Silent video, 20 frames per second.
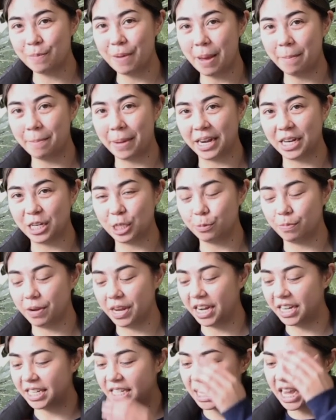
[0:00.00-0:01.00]
about
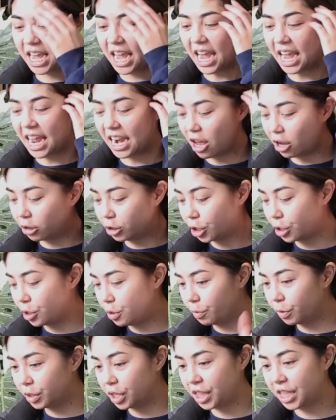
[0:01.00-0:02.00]
management and I'll show
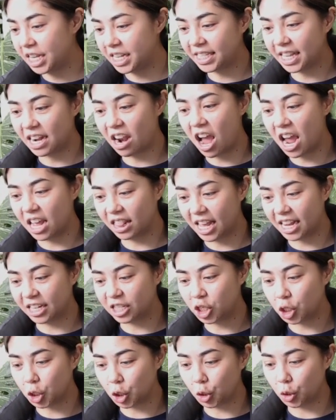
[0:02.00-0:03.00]
you all the things that I like
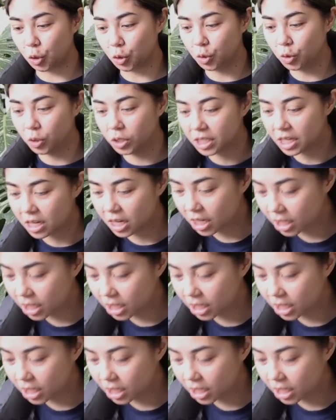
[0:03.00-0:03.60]
to use.